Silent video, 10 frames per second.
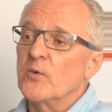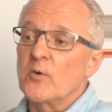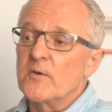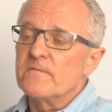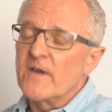
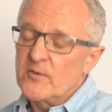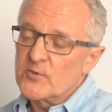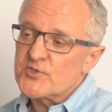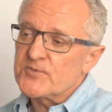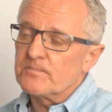We were very
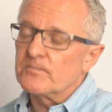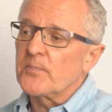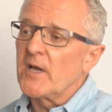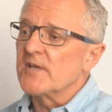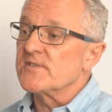much
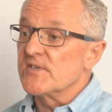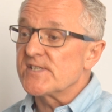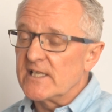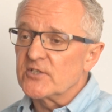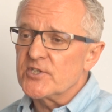part of the
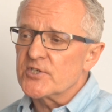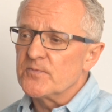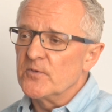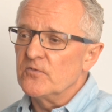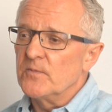cell
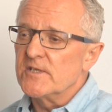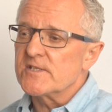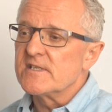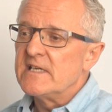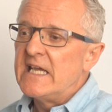church movement,